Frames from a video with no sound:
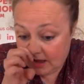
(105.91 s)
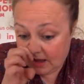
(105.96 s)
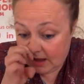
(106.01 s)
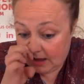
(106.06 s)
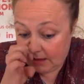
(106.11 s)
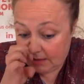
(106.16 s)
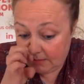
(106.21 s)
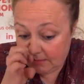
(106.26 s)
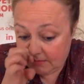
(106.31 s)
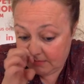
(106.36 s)

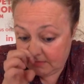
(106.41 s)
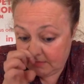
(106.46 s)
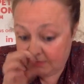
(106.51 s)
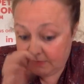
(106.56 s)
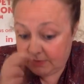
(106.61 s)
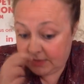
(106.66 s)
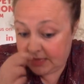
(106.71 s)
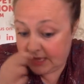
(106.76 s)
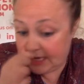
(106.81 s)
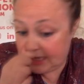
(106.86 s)

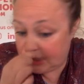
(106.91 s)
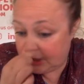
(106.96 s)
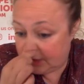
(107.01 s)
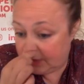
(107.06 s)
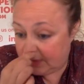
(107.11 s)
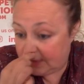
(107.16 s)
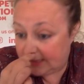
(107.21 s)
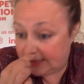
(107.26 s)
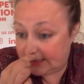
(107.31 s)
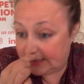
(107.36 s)
The issue
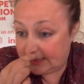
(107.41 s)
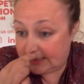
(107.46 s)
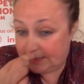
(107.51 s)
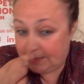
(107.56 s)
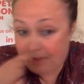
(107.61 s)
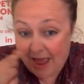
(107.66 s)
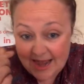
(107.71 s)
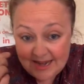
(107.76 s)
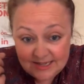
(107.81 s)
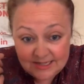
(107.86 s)
with this is
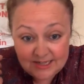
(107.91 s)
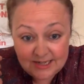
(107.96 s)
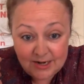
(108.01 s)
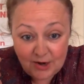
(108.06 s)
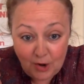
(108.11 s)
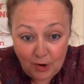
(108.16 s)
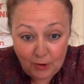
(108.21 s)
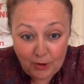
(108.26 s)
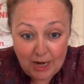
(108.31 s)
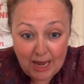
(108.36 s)
dependent
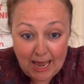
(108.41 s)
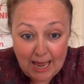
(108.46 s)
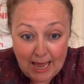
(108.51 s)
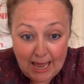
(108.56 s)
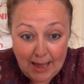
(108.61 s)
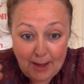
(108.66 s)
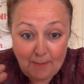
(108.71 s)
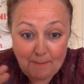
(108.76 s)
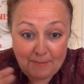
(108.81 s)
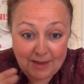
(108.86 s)
on
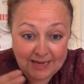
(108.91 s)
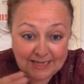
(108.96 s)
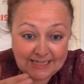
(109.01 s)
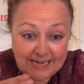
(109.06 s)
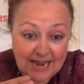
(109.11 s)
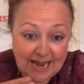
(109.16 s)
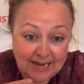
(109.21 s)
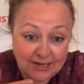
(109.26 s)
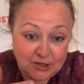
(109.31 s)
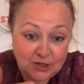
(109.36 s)
how bad it
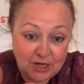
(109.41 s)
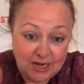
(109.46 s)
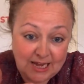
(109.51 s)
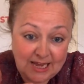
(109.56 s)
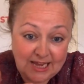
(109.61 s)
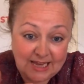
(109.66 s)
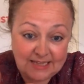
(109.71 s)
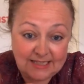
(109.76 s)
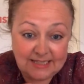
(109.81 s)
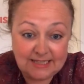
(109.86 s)

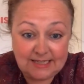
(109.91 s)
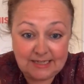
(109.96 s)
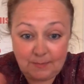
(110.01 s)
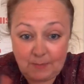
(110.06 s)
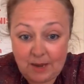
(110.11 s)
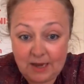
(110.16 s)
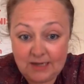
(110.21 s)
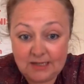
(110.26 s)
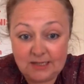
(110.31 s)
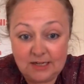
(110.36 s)
actually is
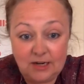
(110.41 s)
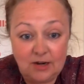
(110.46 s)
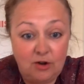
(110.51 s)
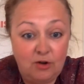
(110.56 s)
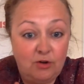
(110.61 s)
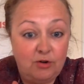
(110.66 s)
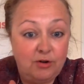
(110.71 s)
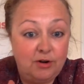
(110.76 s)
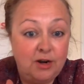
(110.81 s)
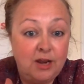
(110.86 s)
dependent
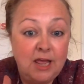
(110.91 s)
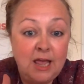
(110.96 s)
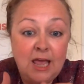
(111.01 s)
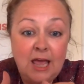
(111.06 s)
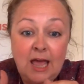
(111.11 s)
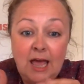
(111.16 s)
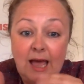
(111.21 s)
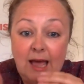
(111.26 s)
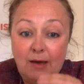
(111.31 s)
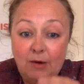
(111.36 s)
on
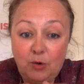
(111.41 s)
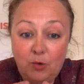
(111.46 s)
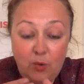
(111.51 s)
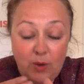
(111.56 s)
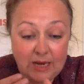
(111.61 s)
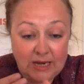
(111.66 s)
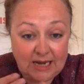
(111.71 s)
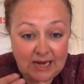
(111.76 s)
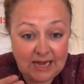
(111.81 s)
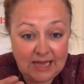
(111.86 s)
how
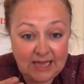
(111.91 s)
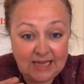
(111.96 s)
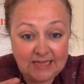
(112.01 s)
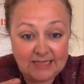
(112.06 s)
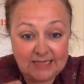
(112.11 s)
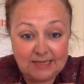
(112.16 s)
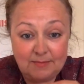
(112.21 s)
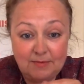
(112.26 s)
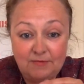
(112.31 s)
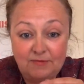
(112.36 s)
quickly
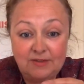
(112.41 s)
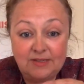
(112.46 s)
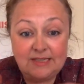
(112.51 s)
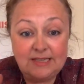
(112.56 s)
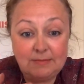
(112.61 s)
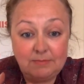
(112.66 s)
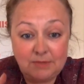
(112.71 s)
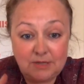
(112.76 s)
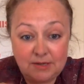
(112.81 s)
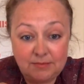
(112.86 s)
some of the
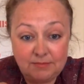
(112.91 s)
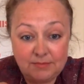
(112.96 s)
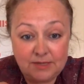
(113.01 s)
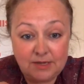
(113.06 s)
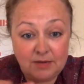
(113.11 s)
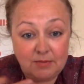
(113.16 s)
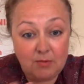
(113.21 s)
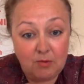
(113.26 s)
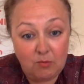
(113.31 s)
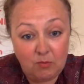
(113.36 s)
symptoms
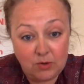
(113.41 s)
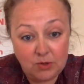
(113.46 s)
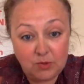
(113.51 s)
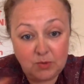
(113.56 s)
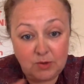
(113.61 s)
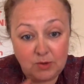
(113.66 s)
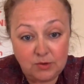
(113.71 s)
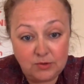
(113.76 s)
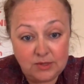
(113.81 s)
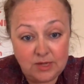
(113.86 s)
come on, which
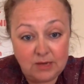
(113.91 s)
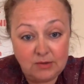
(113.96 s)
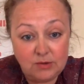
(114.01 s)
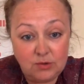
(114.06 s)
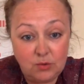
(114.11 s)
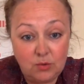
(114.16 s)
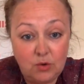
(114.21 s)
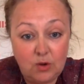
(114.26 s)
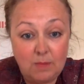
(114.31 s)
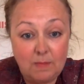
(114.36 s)
we'll also
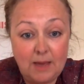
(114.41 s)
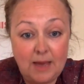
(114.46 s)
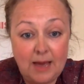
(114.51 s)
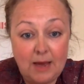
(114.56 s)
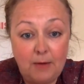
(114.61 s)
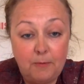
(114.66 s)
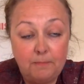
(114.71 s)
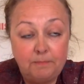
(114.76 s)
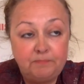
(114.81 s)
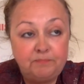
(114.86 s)
talk
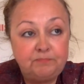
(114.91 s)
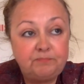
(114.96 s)
about.